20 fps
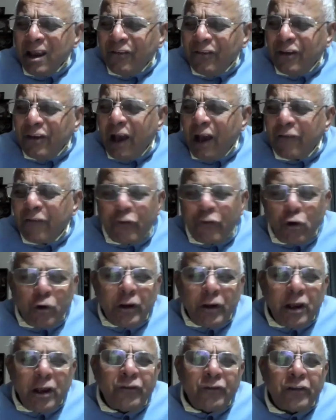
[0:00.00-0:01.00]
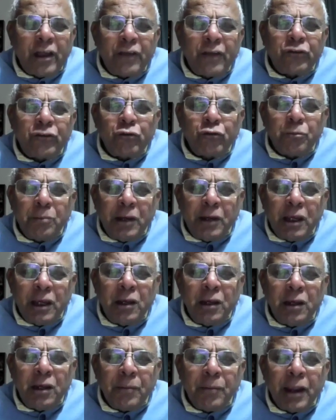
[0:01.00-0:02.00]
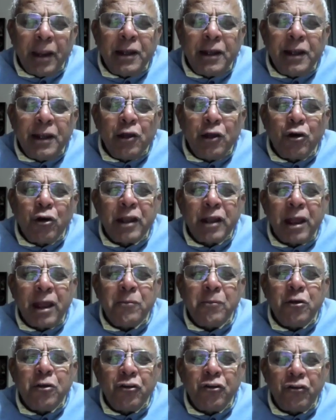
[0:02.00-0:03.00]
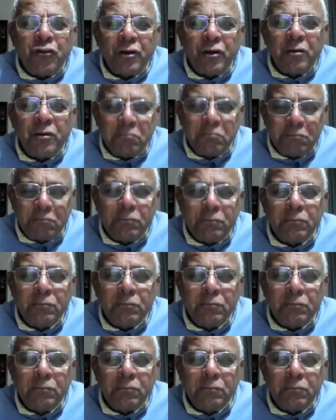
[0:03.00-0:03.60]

See, our focus has to be mainly on ammunition.